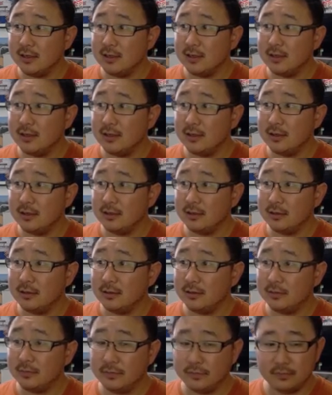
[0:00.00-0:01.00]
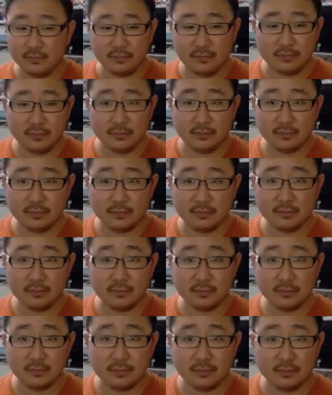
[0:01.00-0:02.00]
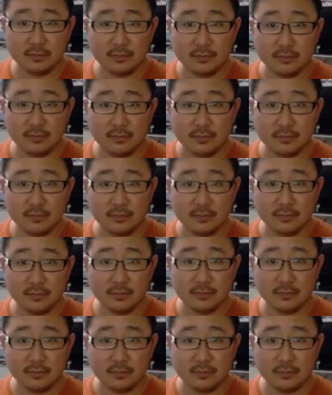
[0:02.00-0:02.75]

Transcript: Nobody speaks.